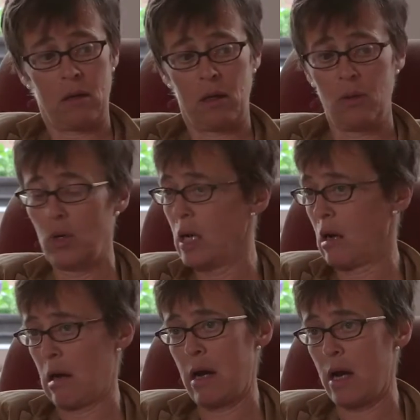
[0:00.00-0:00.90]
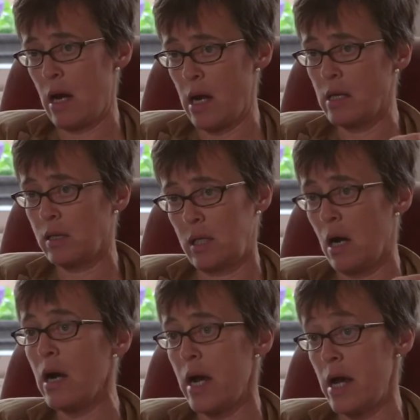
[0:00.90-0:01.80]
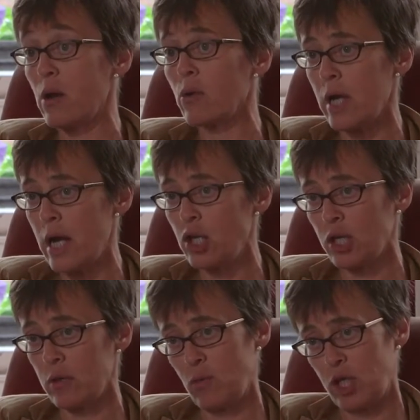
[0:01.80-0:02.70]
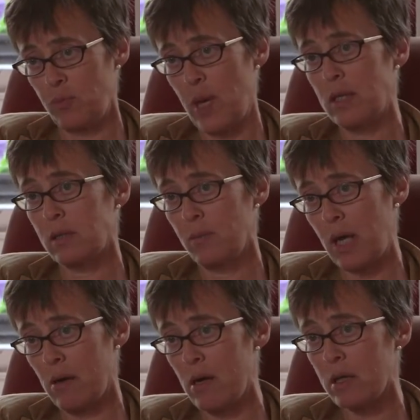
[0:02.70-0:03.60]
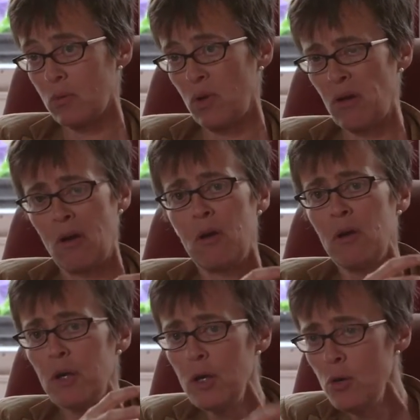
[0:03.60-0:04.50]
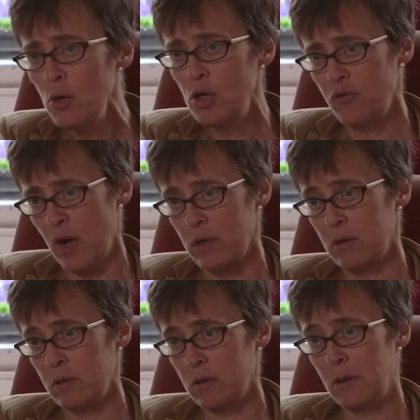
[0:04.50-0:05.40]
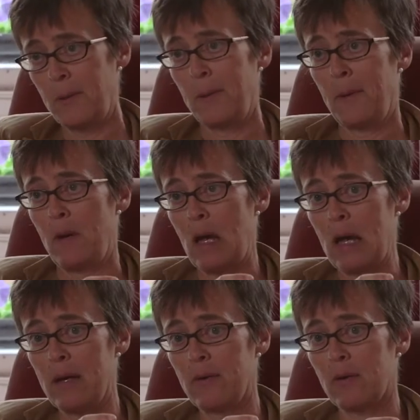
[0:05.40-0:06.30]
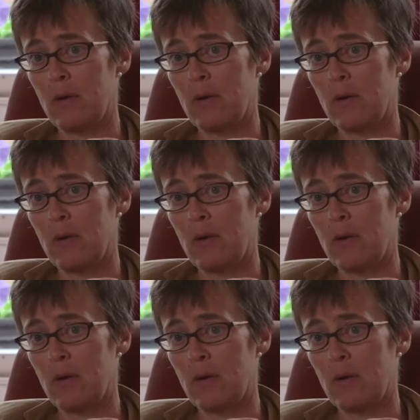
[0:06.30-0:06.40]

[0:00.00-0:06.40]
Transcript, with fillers: uniquely a CIA creation, which is based in Paris with huge funds and